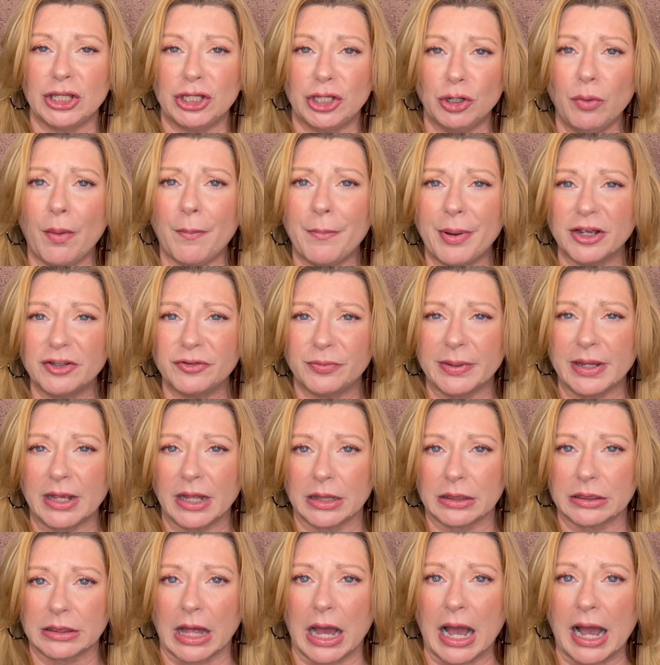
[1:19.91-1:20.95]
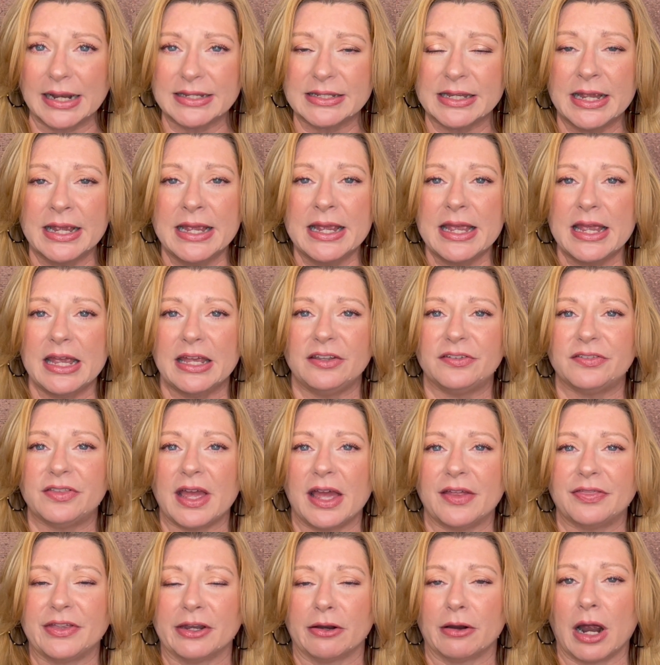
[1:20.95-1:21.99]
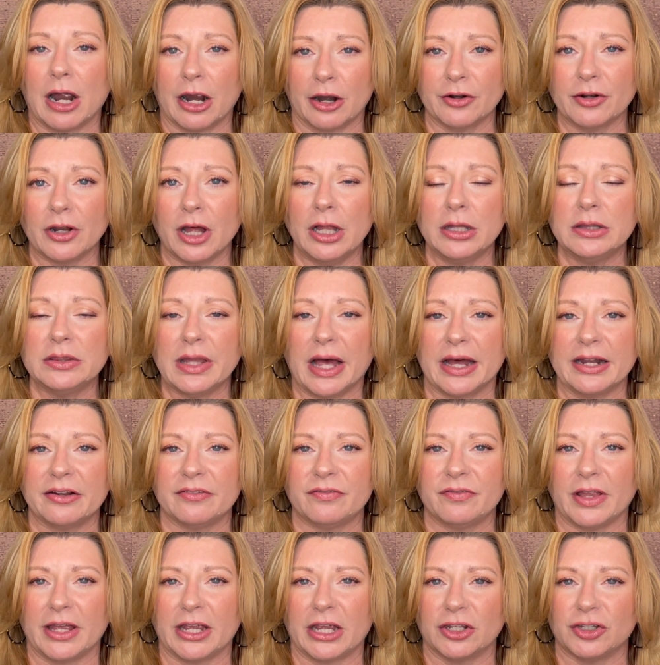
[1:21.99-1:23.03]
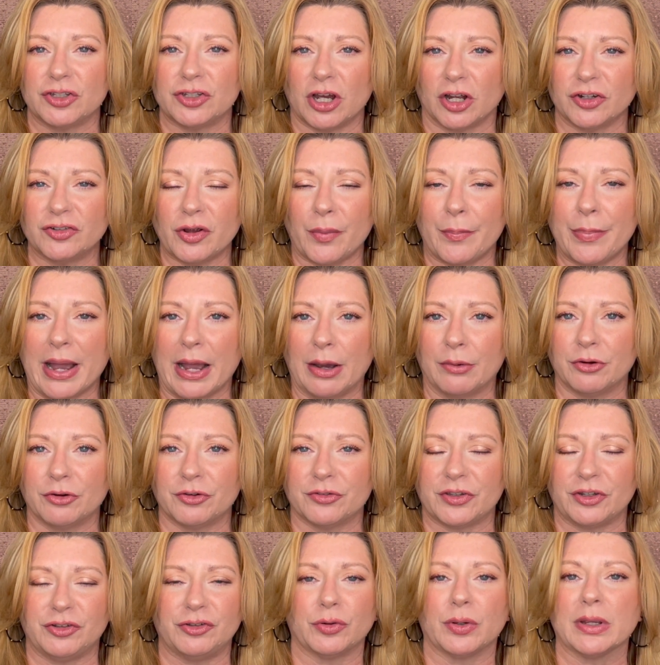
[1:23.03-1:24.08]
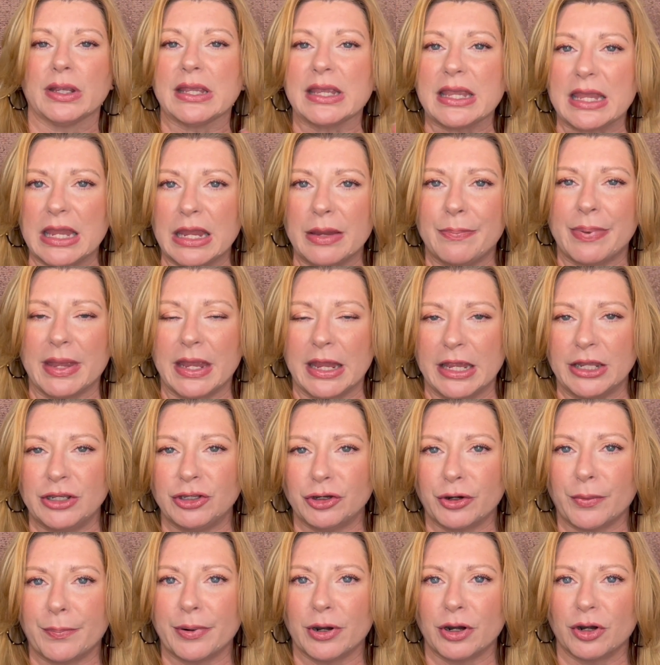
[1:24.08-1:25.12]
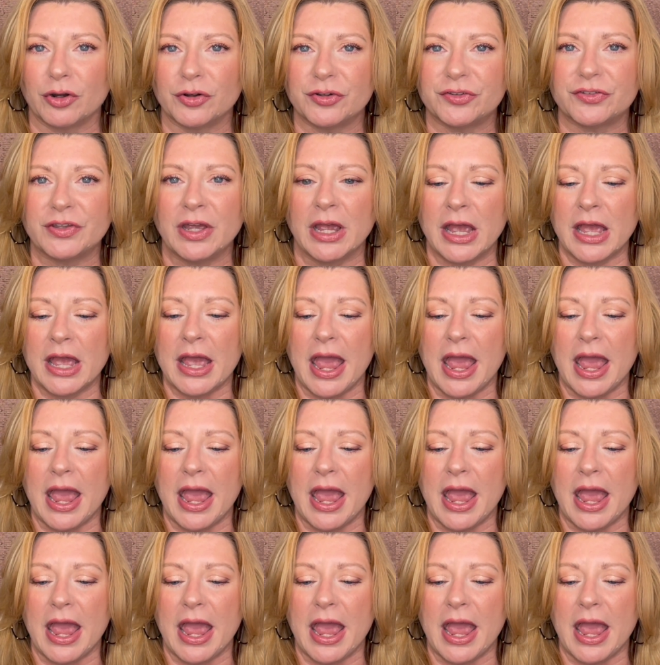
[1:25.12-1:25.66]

You know what bugs me a lot is that there aren't a lot of touch-up powders that you can keep in your purse.